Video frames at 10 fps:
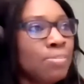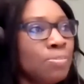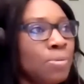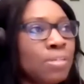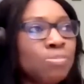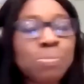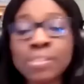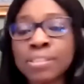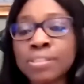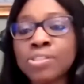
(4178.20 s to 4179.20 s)
said wonderful
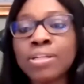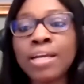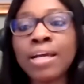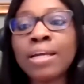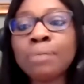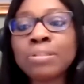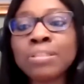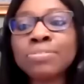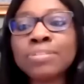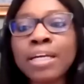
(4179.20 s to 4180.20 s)
presentation, and I'm
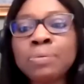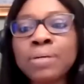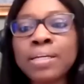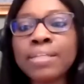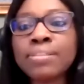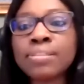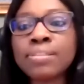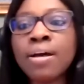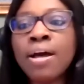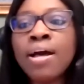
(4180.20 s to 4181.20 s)
grateful that you were here
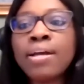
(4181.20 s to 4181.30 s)
too.